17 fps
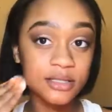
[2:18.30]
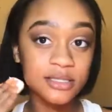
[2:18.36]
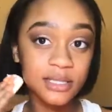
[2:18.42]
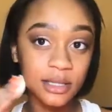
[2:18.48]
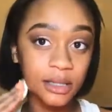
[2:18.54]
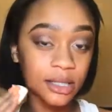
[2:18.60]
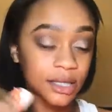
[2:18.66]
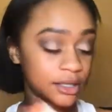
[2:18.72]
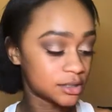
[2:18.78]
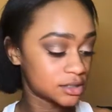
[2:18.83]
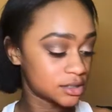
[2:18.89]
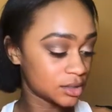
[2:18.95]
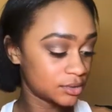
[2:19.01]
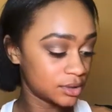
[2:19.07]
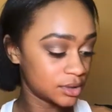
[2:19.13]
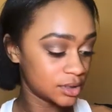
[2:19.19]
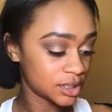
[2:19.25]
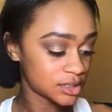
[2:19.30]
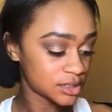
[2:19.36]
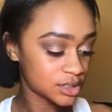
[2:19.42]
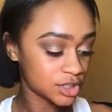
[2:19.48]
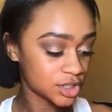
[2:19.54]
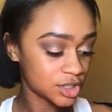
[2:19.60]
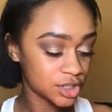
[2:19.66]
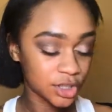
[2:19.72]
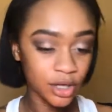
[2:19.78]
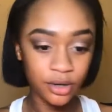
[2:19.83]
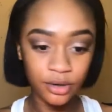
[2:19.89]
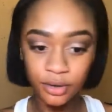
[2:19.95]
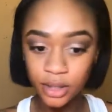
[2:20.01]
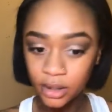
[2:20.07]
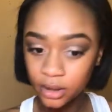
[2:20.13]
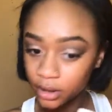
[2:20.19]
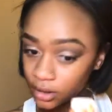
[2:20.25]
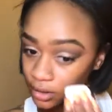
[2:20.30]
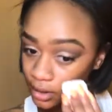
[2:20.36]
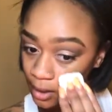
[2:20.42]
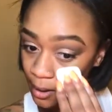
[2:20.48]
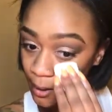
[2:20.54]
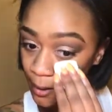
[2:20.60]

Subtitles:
it's clear, so it doesn't show anything.